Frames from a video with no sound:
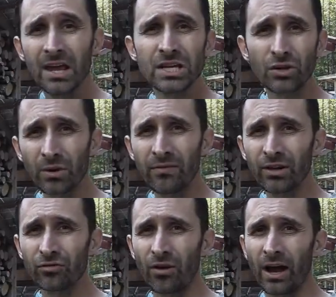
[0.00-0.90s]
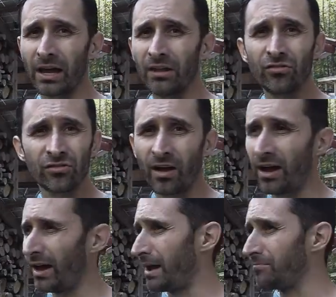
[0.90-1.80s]
so give it a try as you
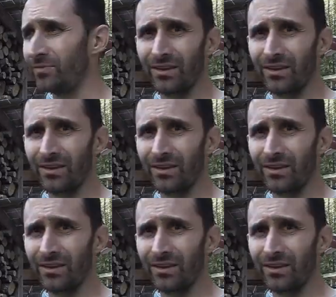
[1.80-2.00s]
saw um,